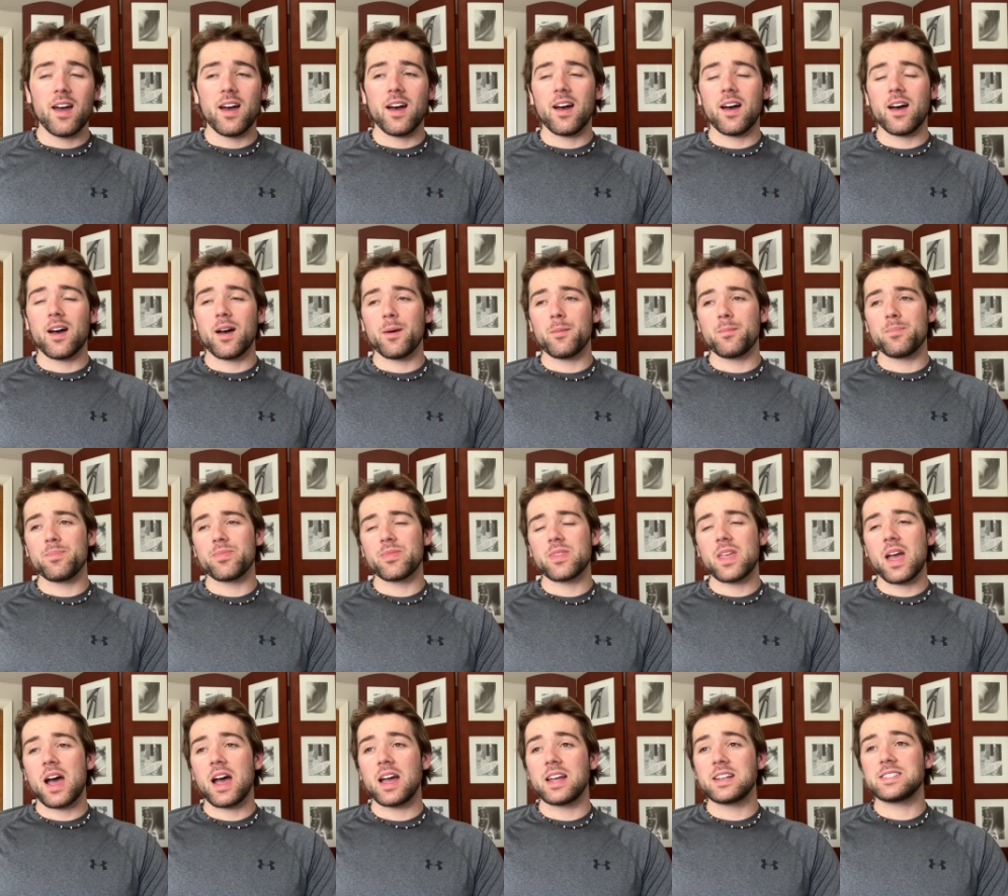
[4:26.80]
Um,
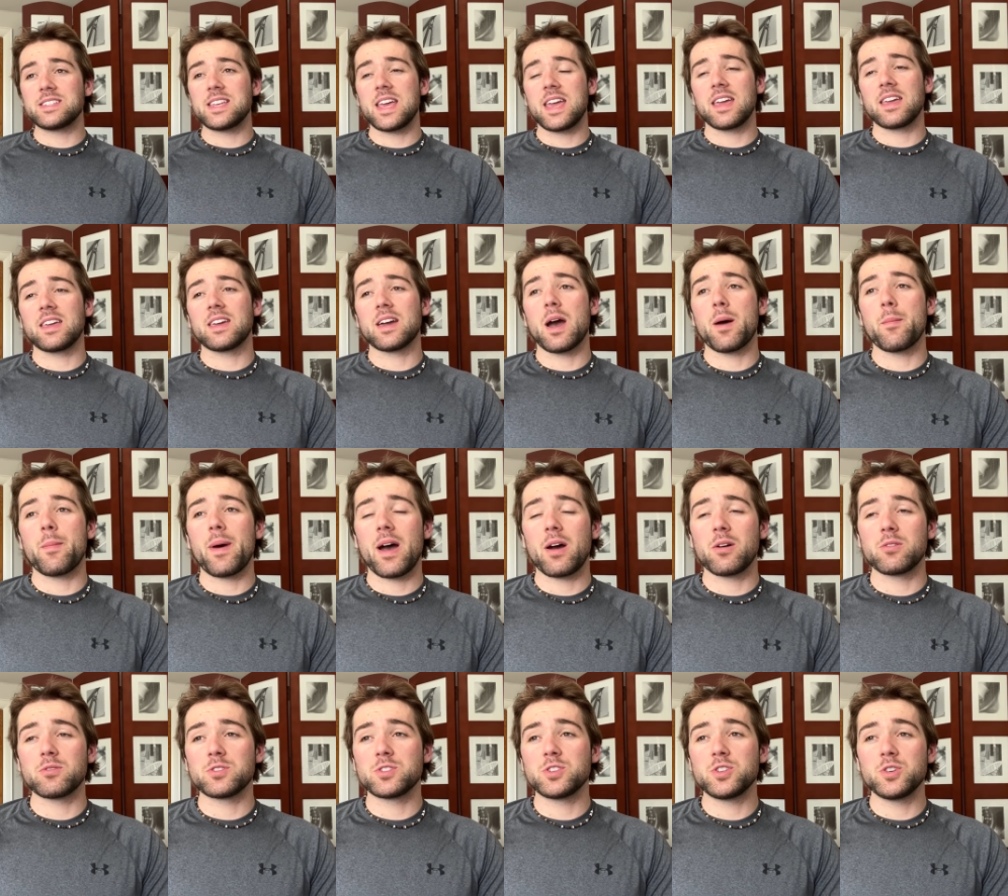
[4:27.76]
I take
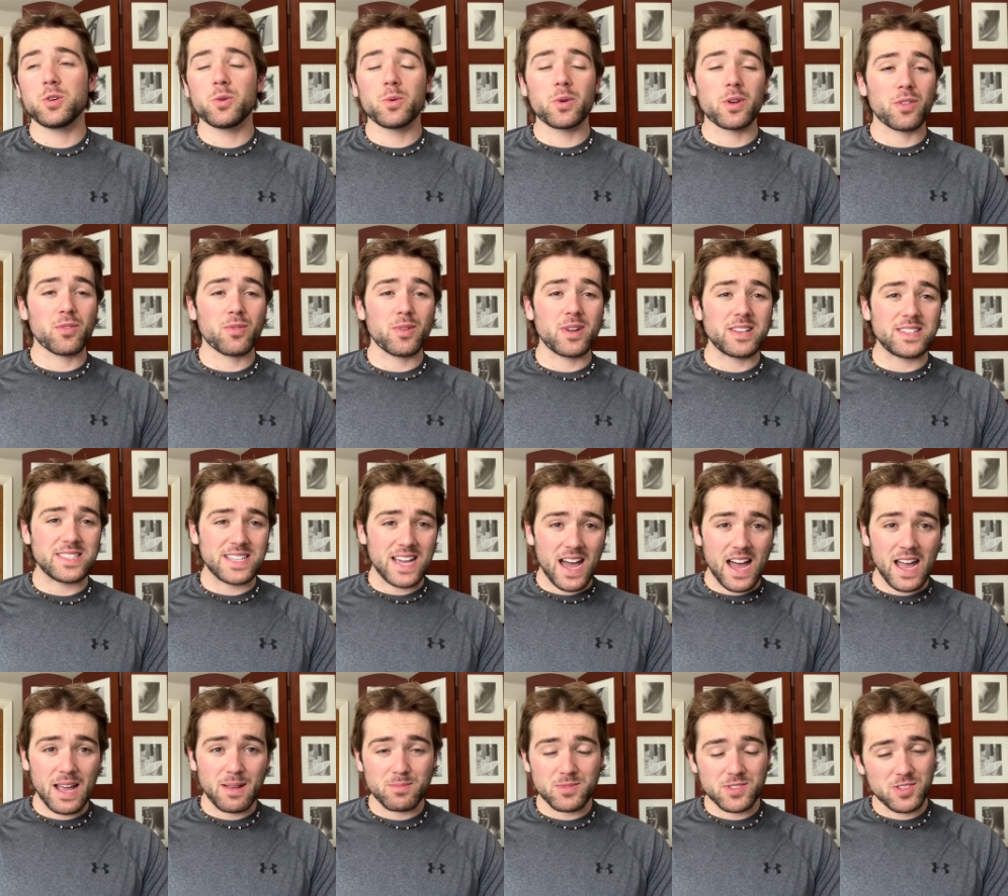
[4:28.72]
about two or three
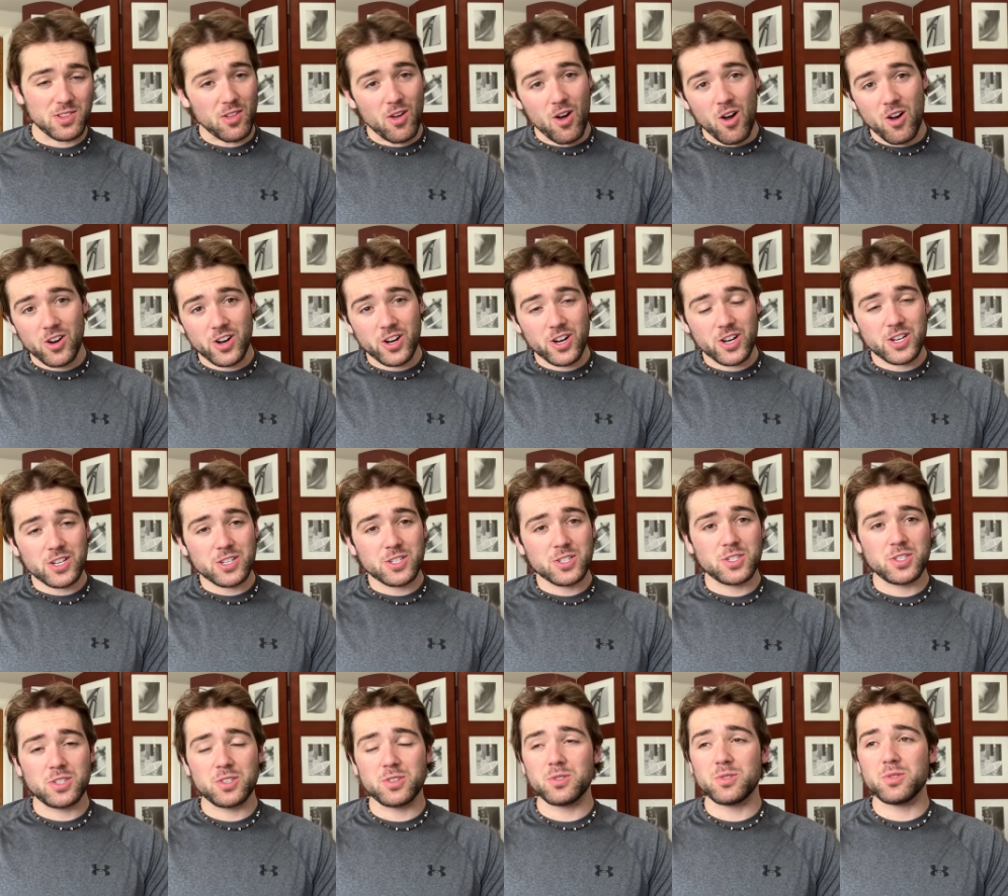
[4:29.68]
times longer
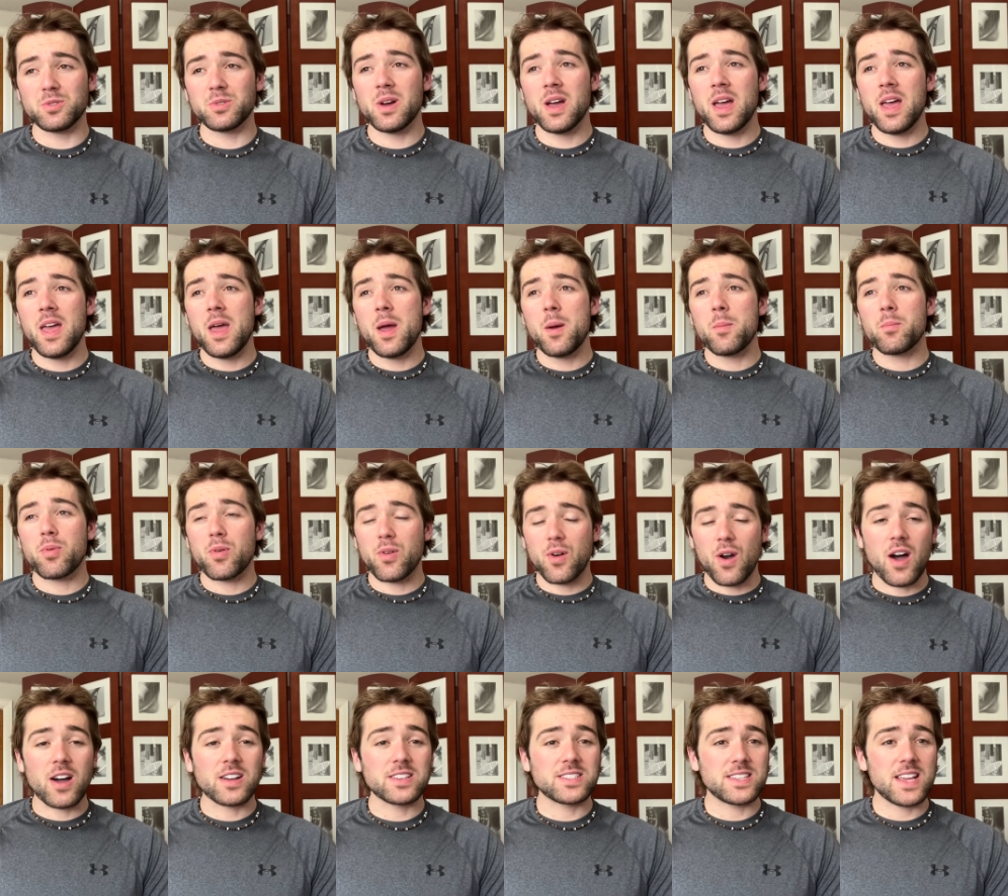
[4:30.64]
to
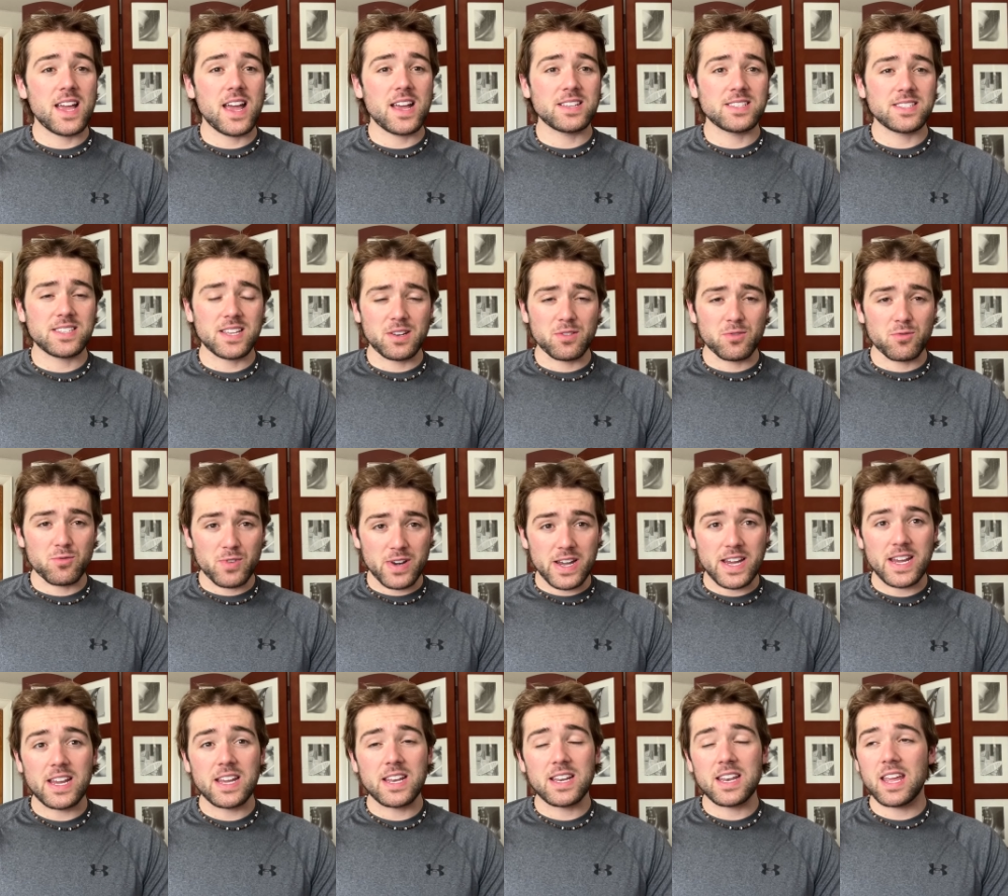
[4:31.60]
process and
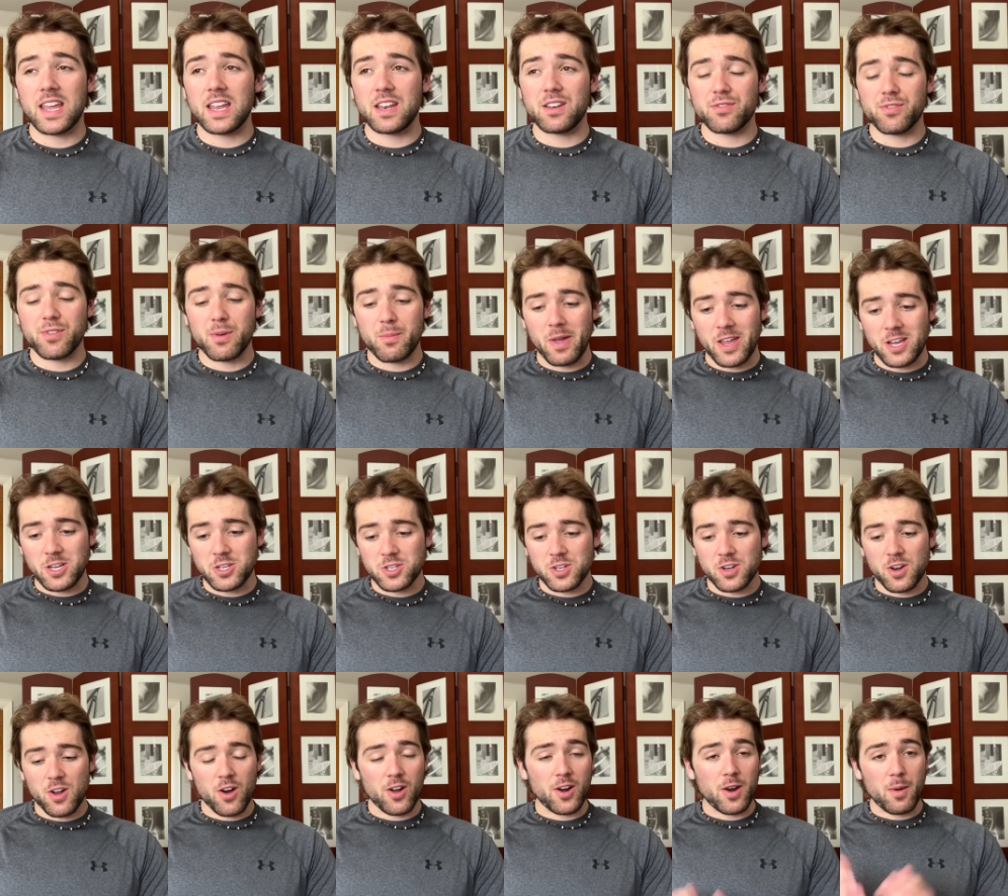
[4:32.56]
read
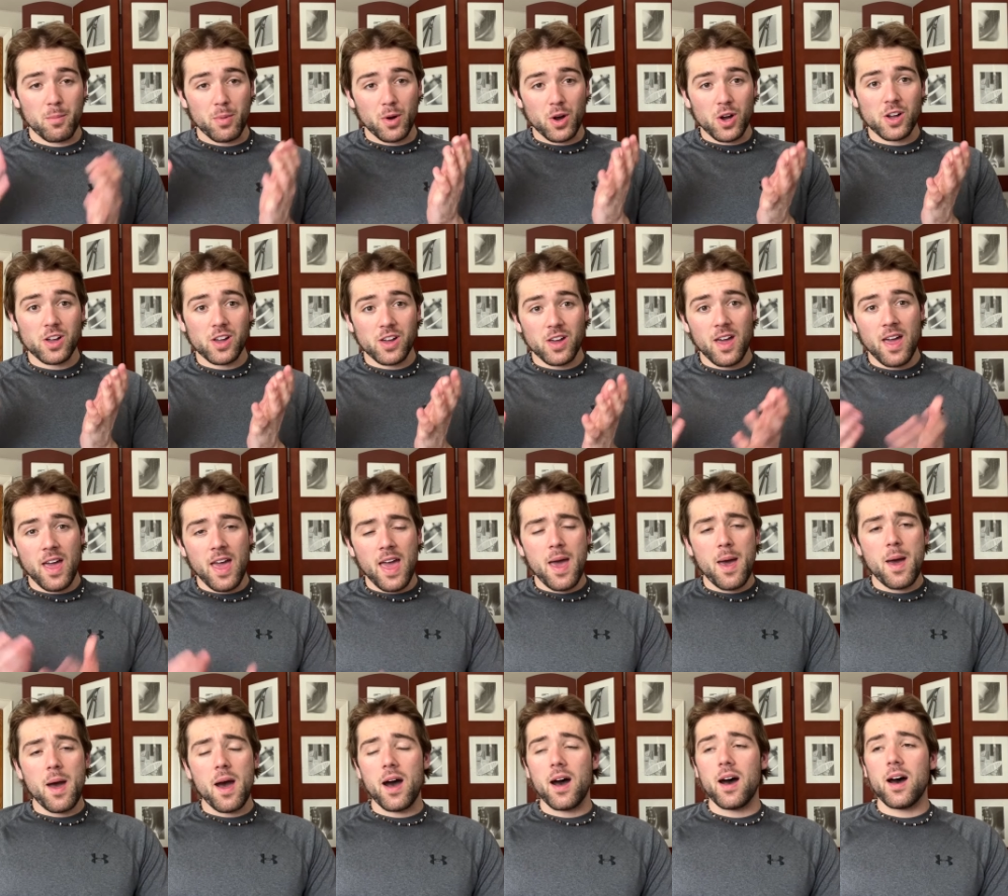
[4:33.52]
information on a book.
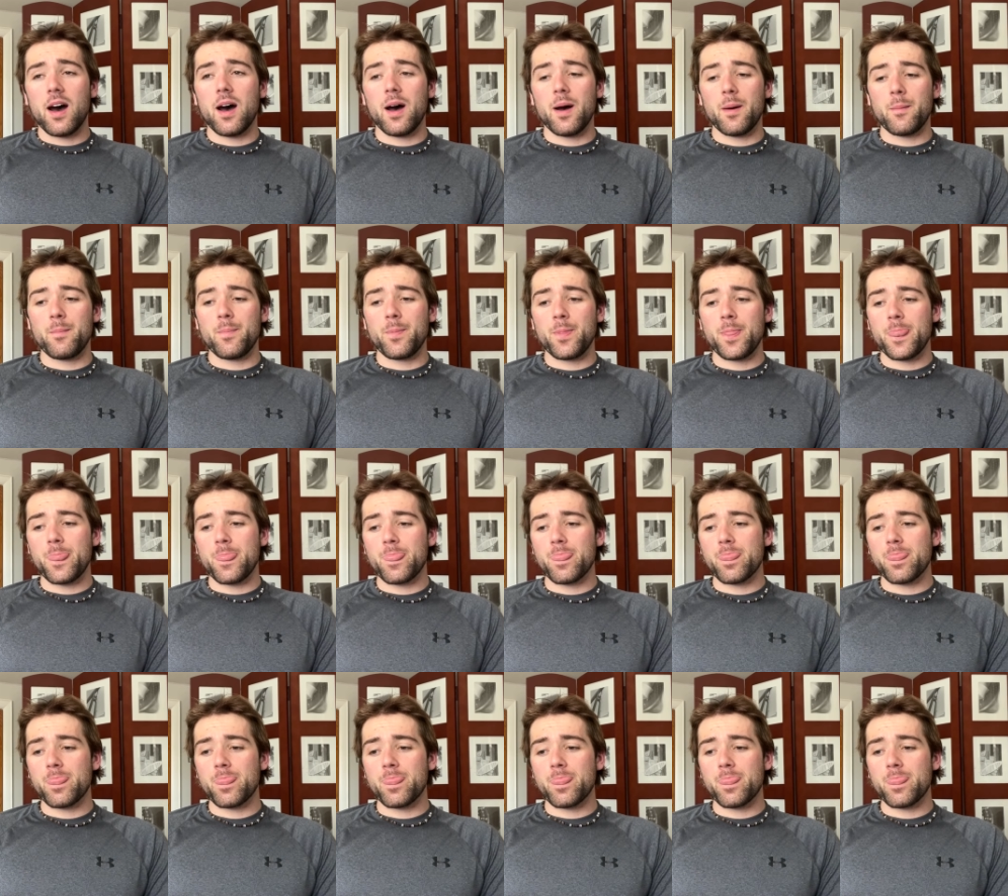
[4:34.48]
Um,